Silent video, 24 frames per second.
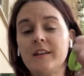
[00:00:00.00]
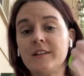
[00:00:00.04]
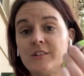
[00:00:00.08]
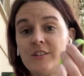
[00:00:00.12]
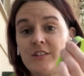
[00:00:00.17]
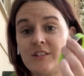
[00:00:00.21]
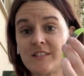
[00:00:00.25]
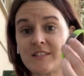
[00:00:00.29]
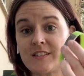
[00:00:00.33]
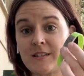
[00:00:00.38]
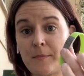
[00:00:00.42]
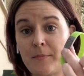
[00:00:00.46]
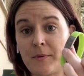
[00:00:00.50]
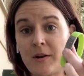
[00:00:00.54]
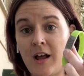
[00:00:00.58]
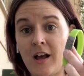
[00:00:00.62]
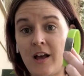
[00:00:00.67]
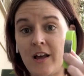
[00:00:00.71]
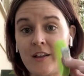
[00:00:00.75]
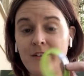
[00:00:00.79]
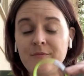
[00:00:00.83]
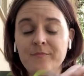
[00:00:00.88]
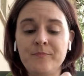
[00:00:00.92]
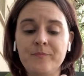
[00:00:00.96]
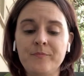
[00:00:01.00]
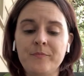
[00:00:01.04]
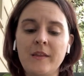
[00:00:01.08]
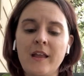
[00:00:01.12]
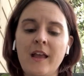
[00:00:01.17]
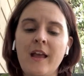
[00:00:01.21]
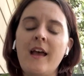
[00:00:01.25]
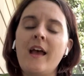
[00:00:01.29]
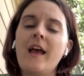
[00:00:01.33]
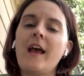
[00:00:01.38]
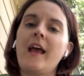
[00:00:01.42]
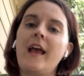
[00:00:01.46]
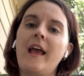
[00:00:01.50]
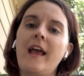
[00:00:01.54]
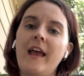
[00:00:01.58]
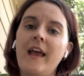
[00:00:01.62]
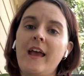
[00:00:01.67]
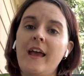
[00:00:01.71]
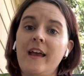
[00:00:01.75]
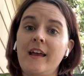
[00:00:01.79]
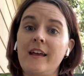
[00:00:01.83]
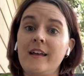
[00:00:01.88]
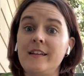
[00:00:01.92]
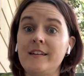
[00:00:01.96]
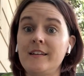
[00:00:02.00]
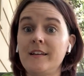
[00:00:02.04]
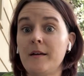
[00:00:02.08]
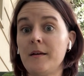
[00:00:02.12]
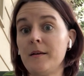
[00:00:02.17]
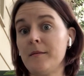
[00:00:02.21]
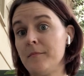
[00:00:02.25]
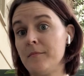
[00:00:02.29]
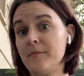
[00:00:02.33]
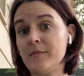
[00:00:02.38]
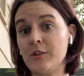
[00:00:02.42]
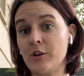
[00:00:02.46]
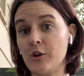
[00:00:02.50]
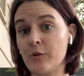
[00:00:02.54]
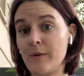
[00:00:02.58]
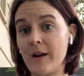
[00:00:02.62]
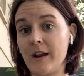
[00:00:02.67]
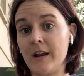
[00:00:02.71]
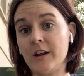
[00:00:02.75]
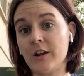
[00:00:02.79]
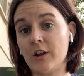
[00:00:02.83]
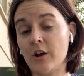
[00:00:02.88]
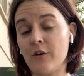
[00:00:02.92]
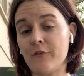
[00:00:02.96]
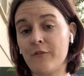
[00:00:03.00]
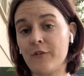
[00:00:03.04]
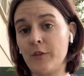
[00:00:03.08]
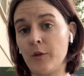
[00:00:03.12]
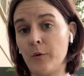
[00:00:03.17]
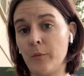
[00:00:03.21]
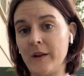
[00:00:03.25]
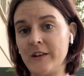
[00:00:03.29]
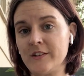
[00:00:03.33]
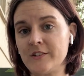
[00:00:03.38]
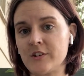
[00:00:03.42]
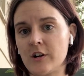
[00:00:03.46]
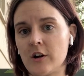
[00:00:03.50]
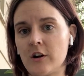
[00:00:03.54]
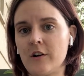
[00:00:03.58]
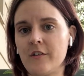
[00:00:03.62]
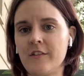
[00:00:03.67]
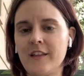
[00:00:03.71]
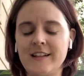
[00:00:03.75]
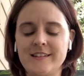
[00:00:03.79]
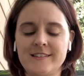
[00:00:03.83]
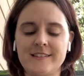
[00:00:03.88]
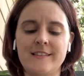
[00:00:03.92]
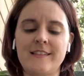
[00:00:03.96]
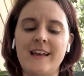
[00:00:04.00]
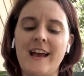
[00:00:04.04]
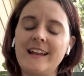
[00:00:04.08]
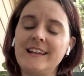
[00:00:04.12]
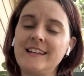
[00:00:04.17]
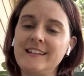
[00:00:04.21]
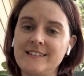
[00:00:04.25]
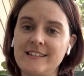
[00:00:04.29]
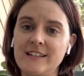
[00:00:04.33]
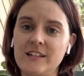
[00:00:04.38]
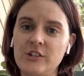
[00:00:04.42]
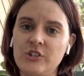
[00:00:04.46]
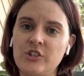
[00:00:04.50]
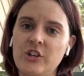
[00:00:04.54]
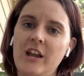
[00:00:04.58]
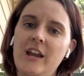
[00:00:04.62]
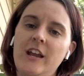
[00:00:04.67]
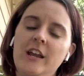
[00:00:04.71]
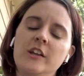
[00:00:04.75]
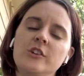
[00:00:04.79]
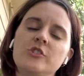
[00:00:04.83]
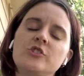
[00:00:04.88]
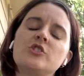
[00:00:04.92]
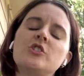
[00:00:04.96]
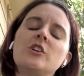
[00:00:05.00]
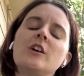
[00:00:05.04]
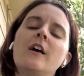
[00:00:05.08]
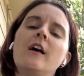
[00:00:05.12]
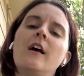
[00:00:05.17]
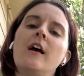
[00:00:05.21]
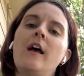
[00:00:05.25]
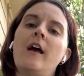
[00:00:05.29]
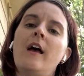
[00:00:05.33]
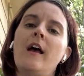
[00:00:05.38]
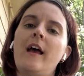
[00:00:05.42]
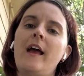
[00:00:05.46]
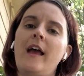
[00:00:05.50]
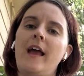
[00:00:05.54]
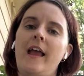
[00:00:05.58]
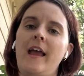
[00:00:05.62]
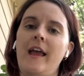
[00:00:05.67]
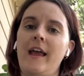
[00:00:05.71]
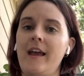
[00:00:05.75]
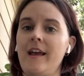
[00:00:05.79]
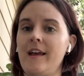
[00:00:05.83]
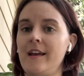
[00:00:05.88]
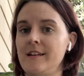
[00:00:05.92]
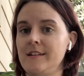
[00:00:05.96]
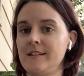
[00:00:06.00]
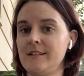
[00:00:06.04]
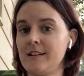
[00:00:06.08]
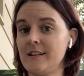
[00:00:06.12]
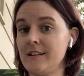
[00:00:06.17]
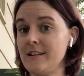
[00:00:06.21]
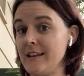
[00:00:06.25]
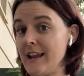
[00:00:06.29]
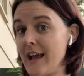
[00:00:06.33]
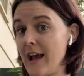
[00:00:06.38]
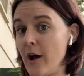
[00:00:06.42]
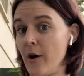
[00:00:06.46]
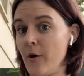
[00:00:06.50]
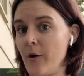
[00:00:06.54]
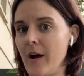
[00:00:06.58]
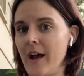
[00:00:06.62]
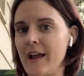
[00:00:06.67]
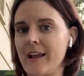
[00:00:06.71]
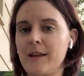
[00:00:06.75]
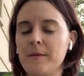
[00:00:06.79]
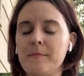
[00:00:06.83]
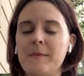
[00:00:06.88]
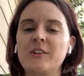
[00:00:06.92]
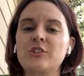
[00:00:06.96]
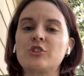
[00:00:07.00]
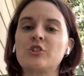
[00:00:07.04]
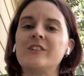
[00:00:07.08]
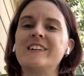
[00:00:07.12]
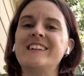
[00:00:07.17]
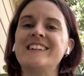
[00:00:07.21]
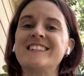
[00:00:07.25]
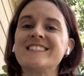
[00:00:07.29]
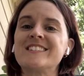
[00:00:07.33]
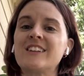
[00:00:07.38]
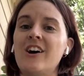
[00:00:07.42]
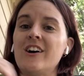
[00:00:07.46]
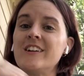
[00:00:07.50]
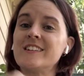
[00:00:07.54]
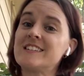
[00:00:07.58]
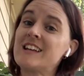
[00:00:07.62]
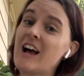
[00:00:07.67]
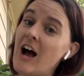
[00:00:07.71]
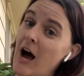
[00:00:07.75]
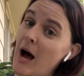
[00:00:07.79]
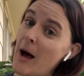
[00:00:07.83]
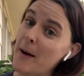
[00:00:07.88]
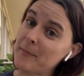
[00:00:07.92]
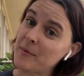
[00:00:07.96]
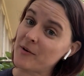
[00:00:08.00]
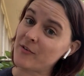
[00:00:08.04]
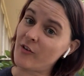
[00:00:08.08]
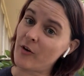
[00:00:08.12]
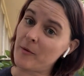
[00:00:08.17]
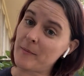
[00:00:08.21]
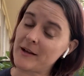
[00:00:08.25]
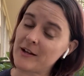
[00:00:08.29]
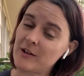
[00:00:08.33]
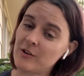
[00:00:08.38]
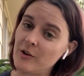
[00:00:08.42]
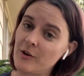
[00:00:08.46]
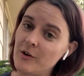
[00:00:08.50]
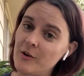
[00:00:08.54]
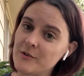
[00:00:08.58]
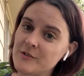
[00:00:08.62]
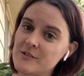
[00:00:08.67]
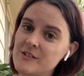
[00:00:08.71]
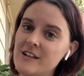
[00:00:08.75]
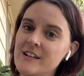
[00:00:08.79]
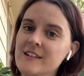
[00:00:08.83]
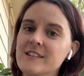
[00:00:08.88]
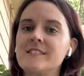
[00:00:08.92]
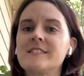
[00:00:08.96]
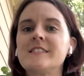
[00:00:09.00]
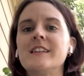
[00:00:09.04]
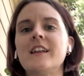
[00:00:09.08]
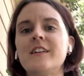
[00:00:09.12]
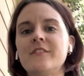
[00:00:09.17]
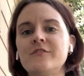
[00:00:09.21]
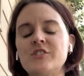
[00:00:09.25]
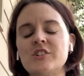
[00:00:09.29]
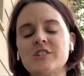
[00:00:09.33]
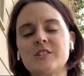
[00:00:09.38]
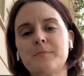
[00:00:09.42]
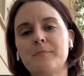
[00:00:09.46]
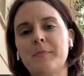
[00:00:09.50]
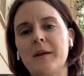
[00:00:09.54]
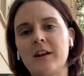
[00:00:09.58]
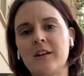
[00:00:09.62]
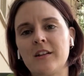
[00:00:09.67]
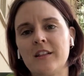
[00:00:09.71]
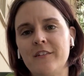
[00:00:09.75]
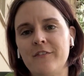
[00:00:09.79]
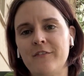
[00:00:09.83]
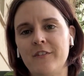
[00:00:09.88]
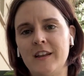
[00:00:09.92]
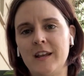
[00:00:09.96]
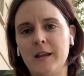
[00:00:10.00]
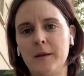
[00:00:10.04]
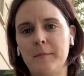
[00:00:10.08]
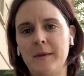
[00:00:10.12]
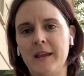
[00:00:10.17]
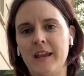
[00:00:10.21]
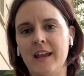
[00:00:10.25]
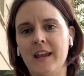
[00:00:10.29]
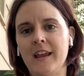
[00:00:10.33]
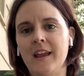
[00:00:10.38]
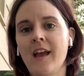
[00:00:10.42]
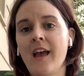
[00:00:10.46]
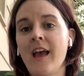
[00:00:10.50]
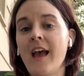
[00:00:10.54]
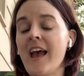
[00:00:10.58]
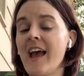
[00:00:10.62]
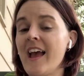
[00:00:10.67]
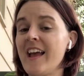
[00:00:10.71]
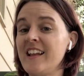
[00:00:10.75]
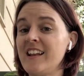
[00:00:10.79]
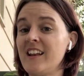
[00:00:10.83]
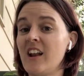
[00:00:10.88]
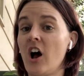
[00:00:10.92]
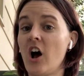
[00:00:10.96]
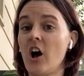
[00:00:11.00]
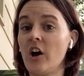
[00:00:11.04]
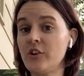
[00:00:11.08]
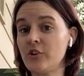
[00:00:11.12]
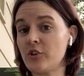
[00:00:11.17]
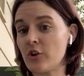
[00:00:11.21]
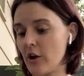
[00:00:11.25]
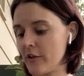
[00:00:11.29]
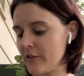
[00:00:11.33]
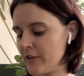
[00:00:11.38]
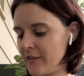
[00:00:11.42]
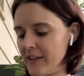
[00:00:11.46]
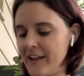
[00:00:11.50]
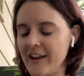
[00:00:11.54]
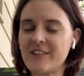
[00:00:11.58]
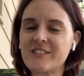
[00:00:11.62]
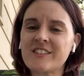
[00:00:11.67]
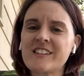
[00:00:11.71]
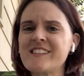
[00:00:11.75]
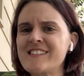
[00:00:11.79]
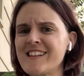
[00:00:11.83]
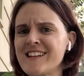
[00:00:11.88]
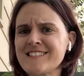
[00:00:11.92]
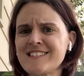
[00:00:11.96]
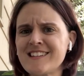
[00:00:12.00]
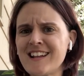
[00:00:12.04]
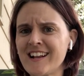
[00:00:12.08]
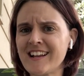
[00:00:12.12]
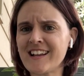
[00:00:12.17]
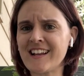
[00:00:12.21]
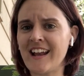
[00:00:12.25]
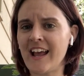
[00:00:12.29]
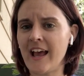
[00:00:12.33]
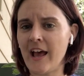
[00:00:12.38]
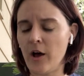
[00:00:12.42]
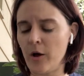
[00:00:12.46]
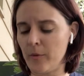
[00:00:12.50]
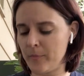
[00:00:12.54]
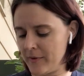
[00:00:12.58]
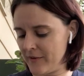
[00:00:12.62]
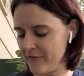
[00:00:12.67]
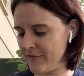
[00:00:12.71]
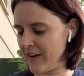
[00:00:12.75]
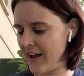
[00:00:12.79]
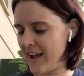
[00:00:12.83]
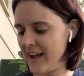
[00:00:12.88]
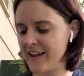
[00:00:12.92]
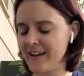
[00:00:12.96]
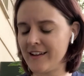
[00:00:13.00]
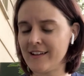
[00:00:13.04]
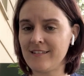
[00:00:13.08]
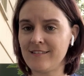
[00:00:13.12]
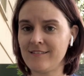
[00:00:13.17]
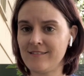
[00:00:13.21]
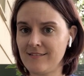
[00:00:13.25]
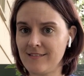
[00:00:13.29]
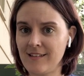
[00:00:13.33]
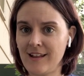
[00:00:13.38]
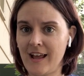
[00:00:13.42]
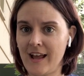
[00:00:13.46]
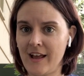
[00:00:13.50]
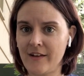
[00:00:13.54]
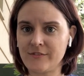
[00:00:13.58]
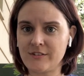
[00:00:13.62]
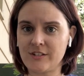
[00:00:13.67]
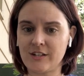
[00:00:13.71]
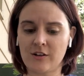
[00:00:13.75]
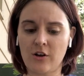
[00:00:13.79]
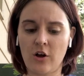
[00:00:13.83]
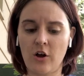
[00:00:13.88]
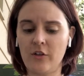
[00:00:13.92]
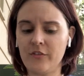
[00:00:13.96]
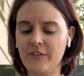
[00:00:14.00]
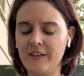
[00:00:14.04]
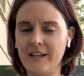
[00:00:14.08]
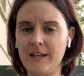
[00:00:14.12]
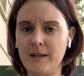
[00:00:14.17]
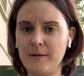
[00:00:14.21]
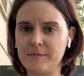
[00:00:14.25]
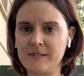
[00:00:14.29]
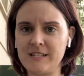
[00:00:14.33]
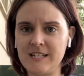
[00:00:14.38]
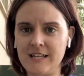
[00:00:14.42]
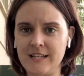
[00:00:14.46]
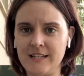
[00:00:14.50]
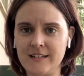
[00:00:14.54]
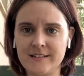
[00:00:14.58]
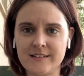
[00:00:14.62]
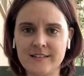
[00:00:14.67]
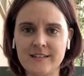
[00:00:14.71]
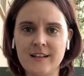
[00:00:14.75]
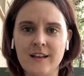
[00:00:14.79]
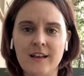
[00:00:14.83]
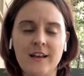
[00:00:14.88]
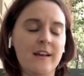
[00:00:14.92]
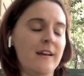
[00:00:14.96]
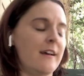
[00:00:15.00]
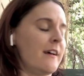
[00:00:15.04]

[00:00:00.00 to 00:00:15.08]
You just slip it on, and you're ready to go for the winter. It's that easy to change, and now I can make sure it is on top of all my clothes instead of just barely fitting me and under all the layers, because that's not going to help if I have to call the EMTs.